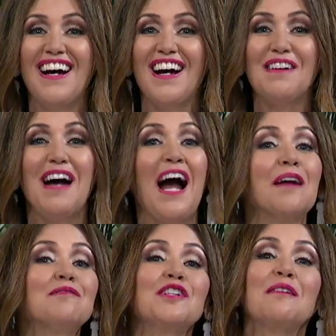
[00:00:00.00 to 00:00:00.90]
Uh,
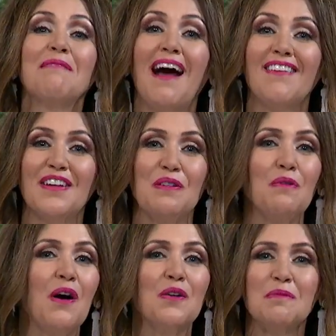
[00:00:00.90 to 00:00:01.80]
I'm Jen Mallon,
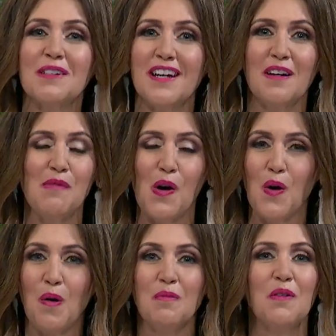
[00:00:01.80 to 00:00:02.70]
welcome to Come
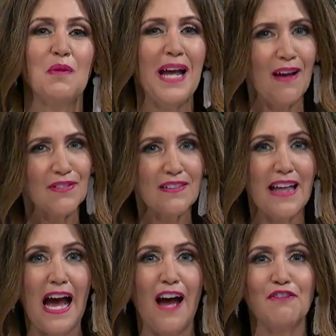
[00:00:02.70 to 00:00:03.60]
Home. We have to
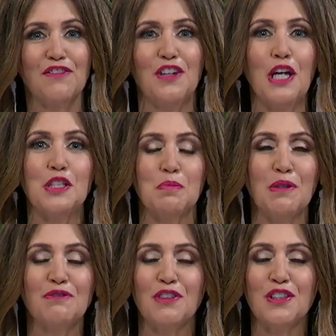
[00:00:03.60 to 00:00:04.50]
laugh. A
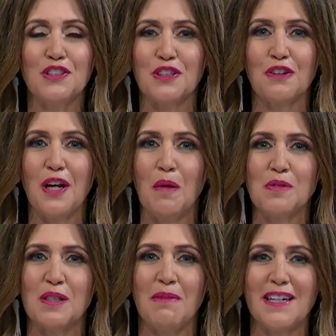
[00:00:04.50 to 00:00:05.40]
spoonful of sugar
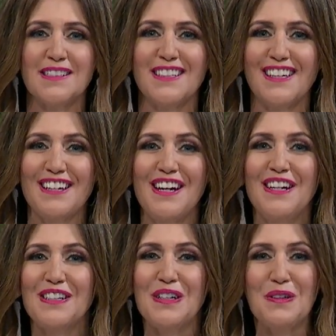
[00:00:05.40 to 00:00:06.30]
helps the medicine
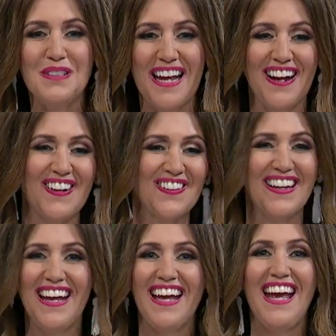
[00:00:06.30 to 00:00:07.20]
go
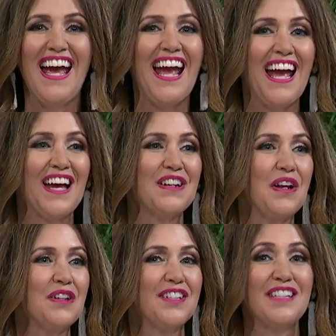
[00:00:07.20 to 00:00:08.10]
down.
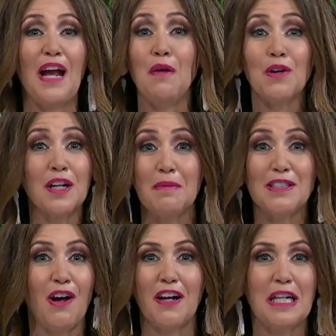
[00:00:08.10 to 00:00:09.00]
And today we're gonna be
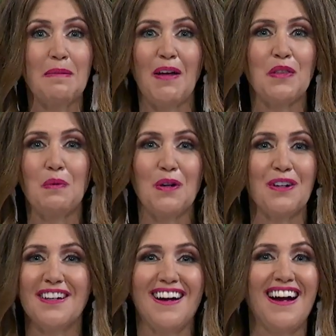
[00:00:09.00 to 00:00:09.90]
talking about the
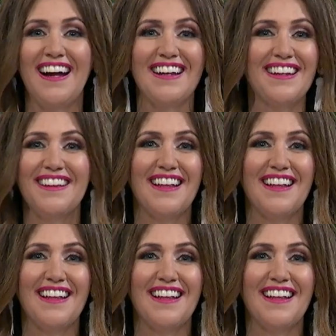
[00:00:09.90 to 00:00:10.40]
Word of God,